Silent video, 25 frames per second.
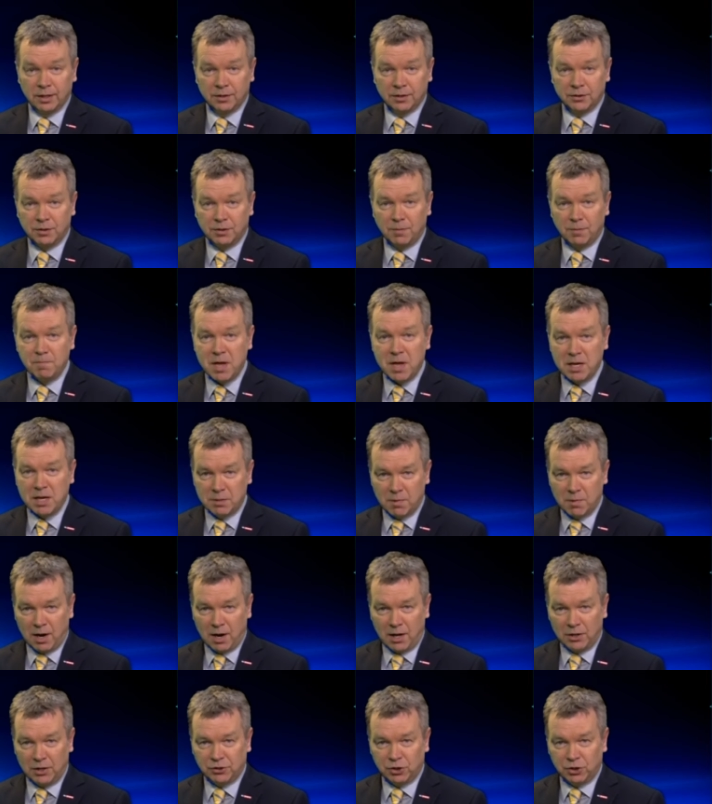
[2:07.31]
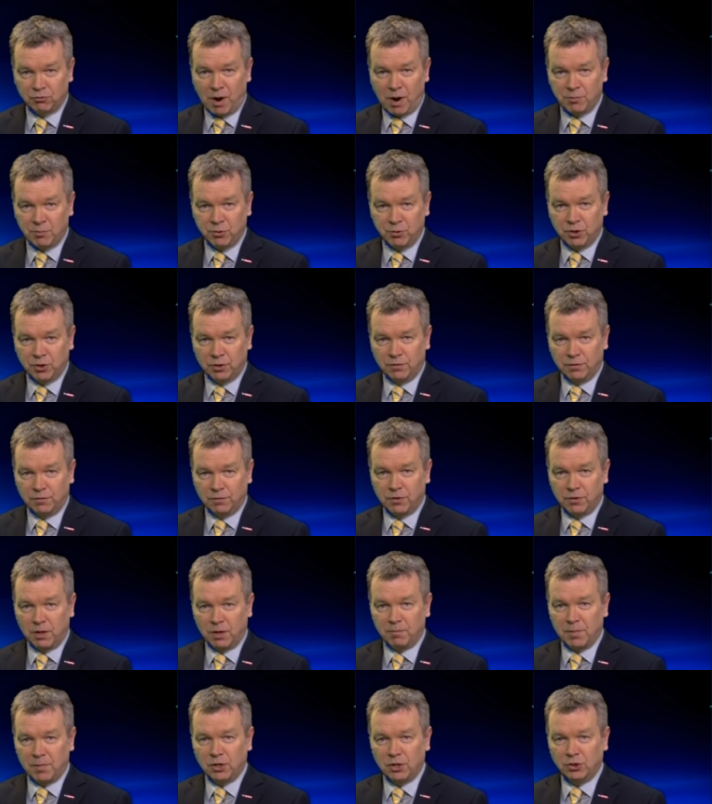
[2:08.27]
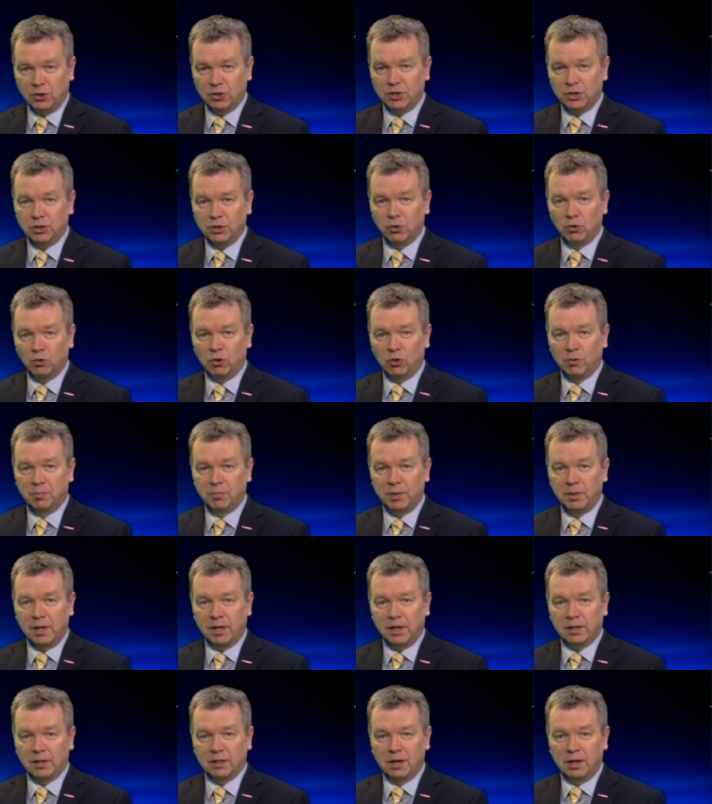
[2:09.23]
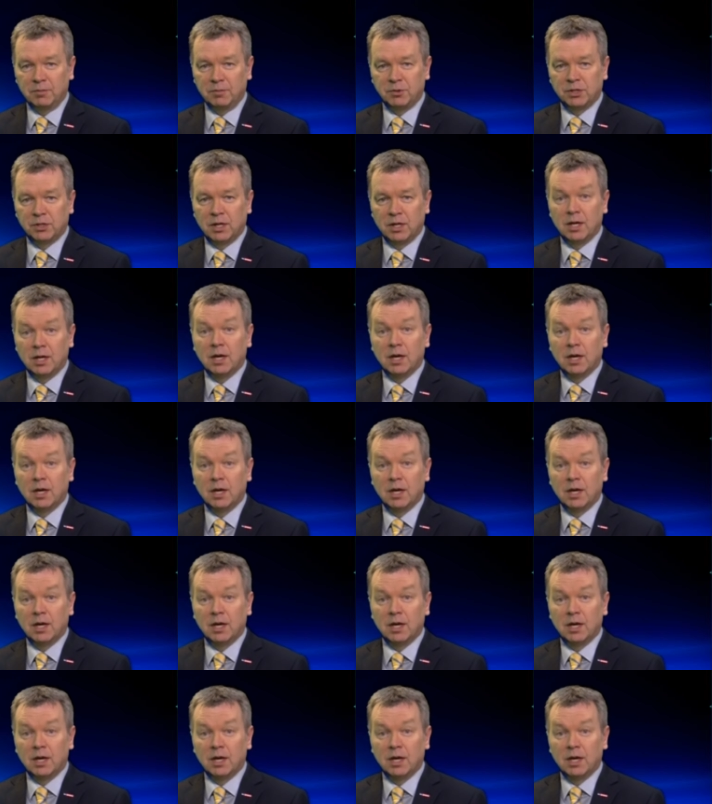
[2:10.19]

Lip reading: to minimise disruption for the major European clubs.